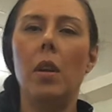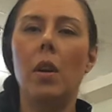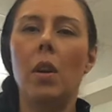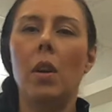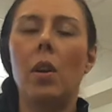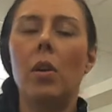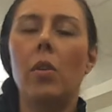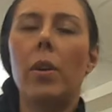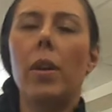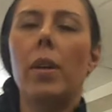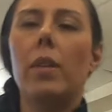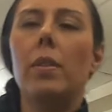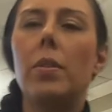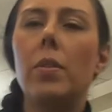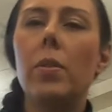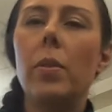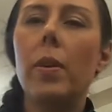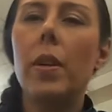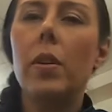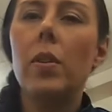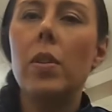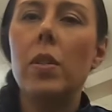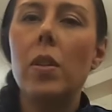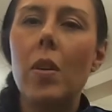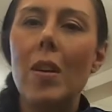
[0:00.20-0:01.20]
Okay, so
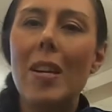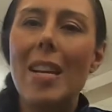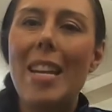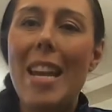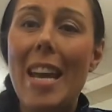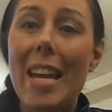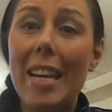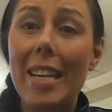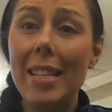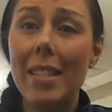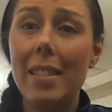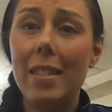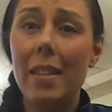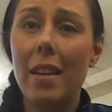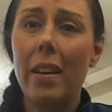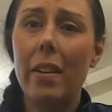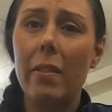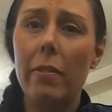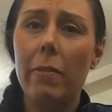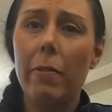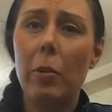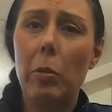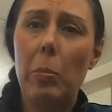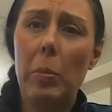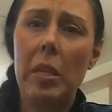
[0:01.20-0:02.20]
here's our next set of
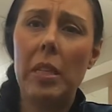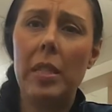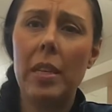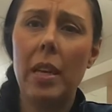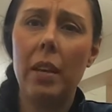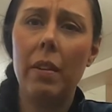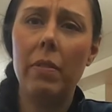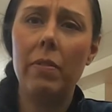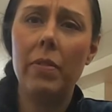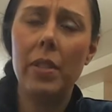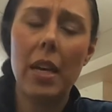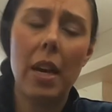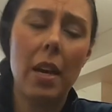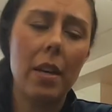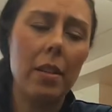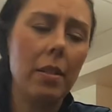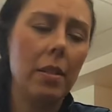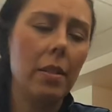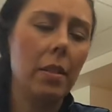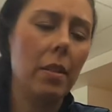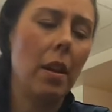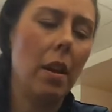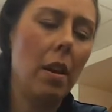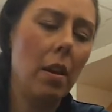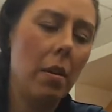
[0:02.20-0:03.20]
fermentative
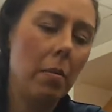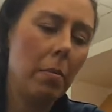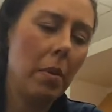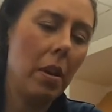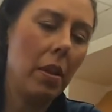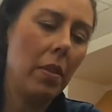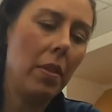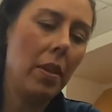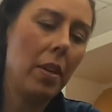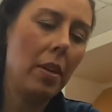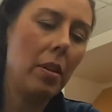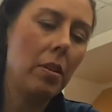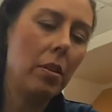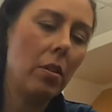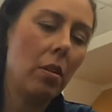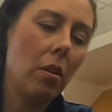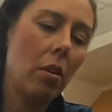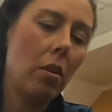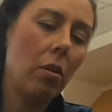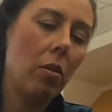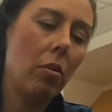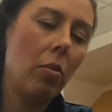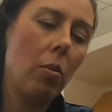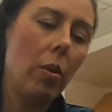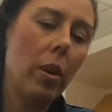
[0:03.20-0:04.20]
tests. These are
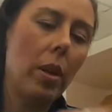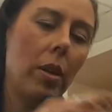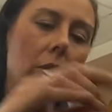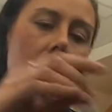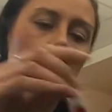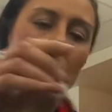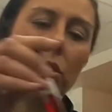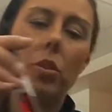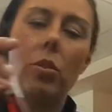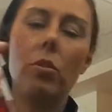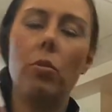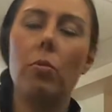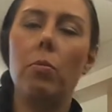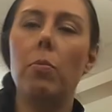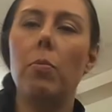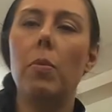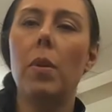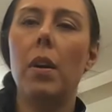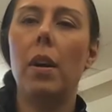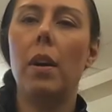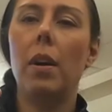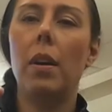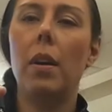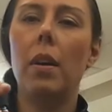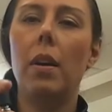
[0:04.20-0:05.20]
going to
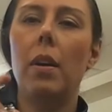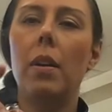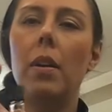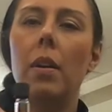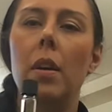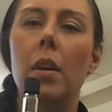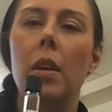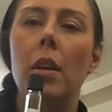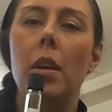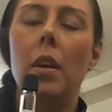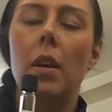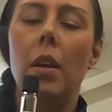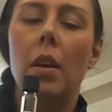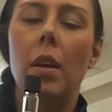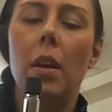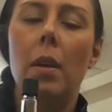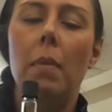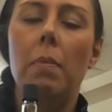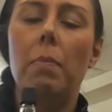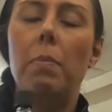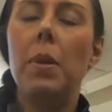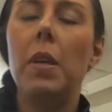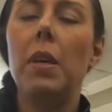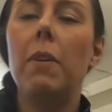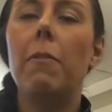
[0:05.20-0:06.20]

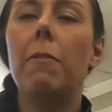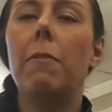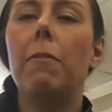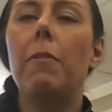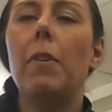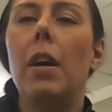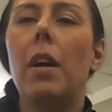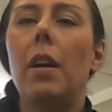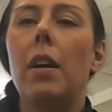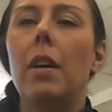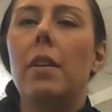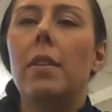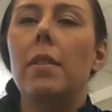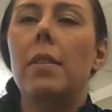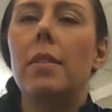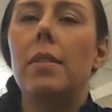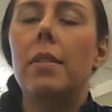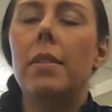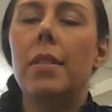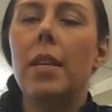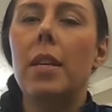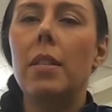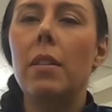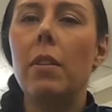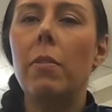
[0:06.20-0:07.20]
be
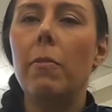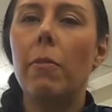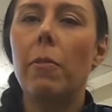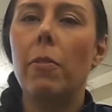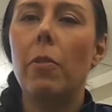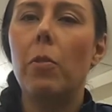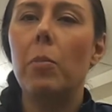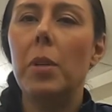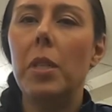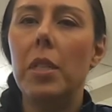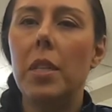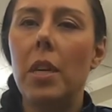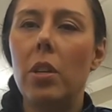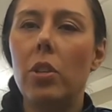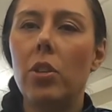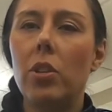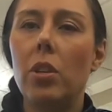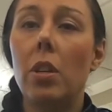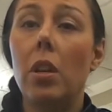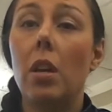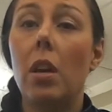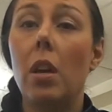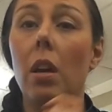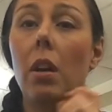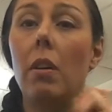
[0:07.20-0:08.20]
testing for
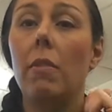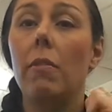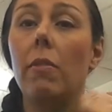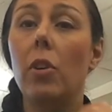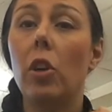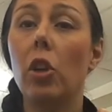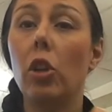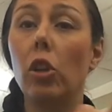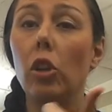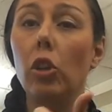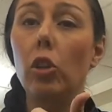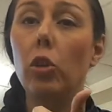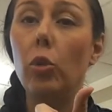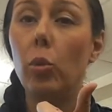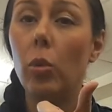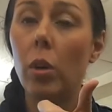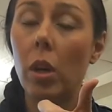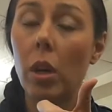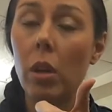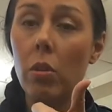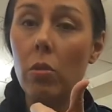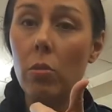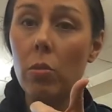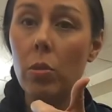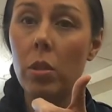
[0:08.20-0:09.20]
fermentation of
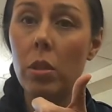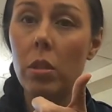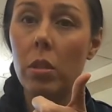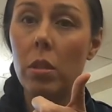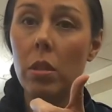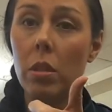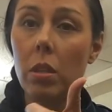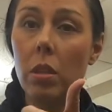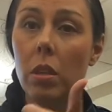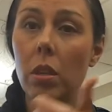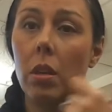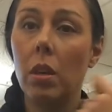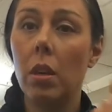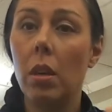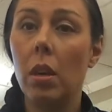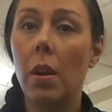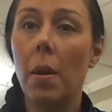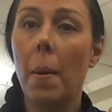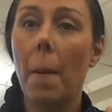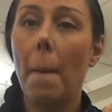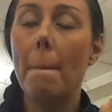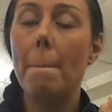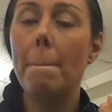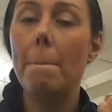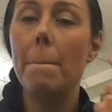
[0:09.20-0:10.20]
glucose,
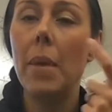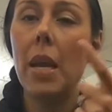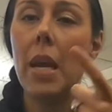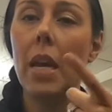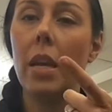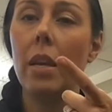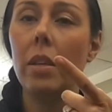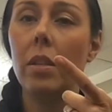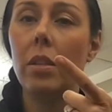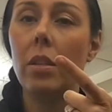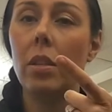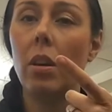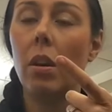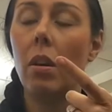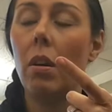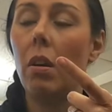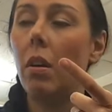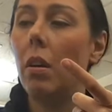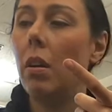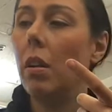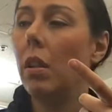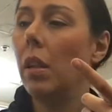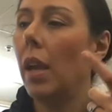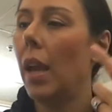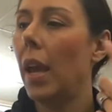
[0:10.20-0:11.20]

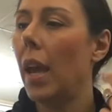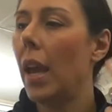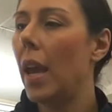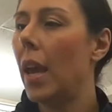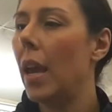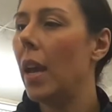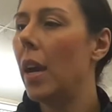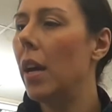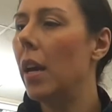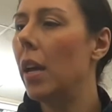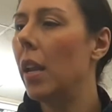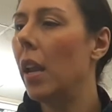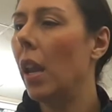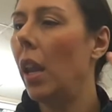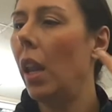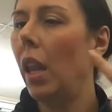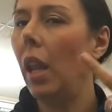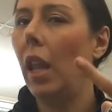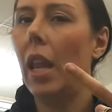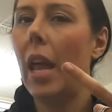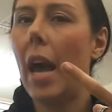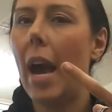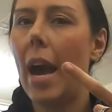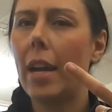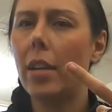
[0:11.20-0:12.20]
mannitol,
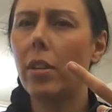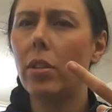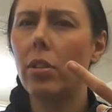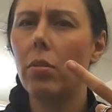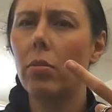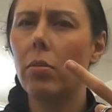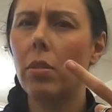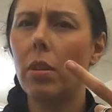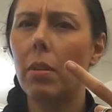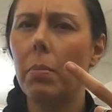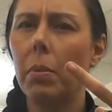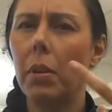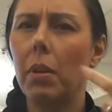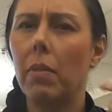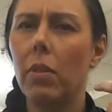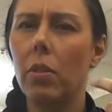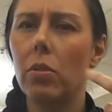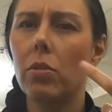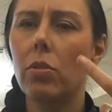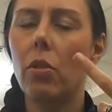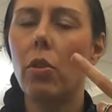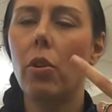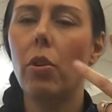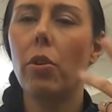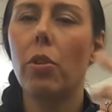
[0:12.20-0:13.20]
and lactose. I believe those
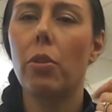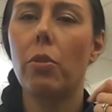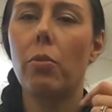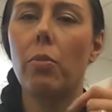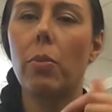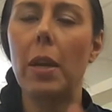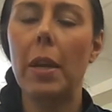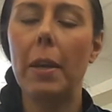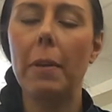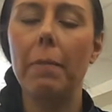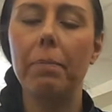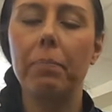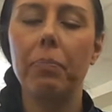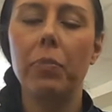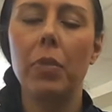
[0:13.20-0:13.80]
are our three.